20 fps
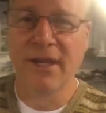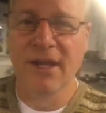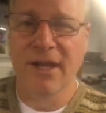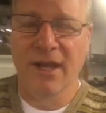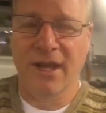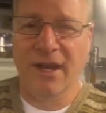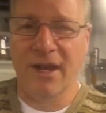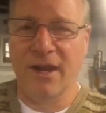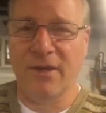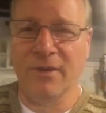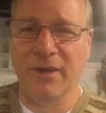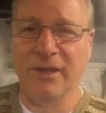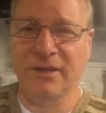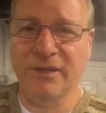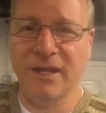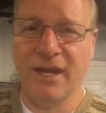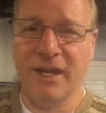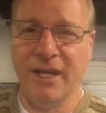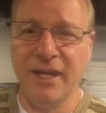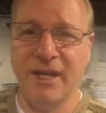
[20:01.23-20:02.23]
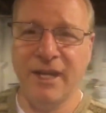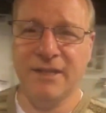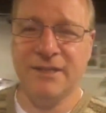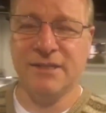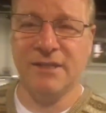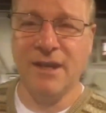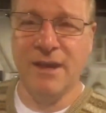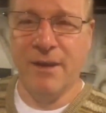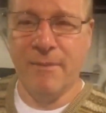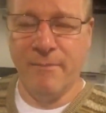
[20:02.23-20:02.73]
And I'm going to tell you
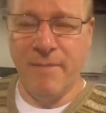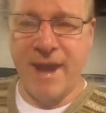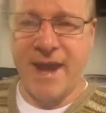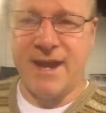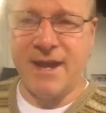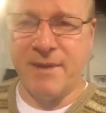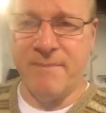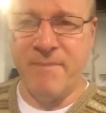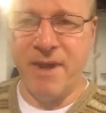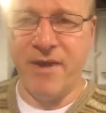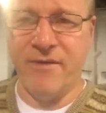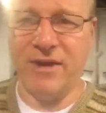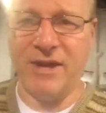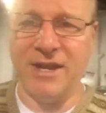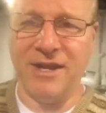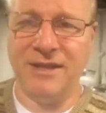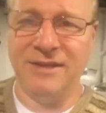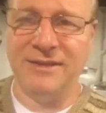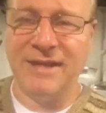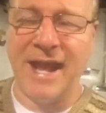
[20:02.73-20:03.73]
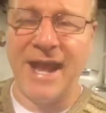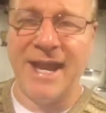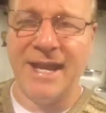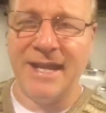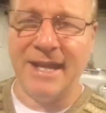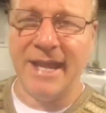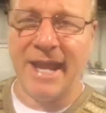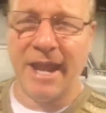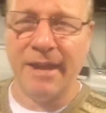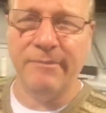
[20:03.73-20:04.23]
this: make America Italian
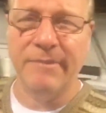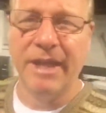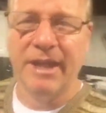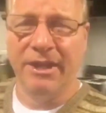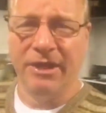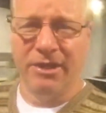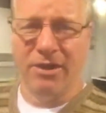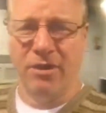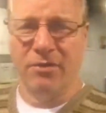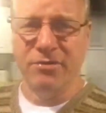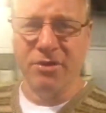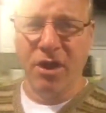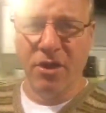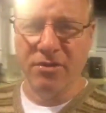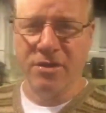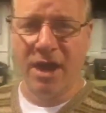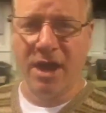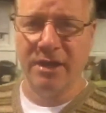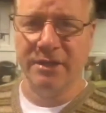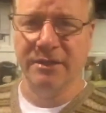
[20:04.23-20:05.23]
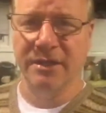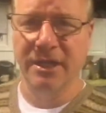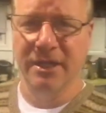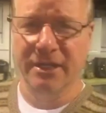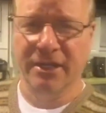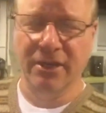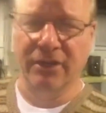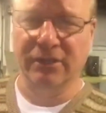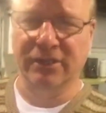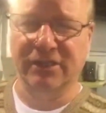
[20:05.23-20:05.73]
again. You don't know nothing.
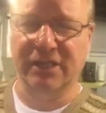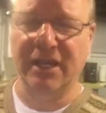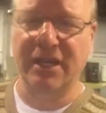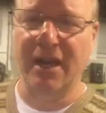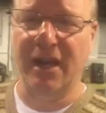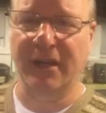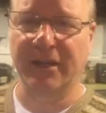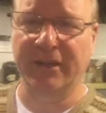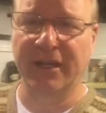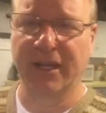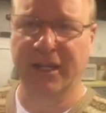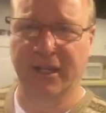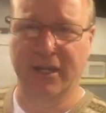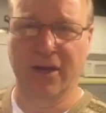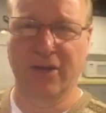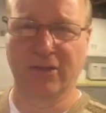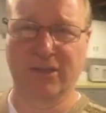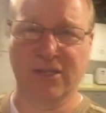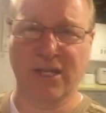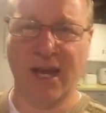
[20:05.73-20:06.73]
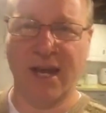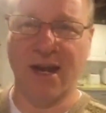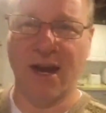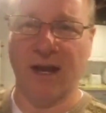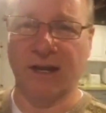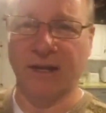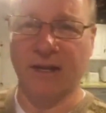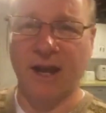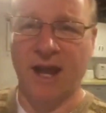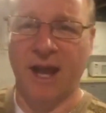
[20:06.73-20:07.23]
You don't see nothing. You don't say
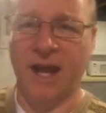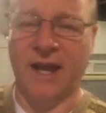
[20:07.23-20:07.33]
nothing.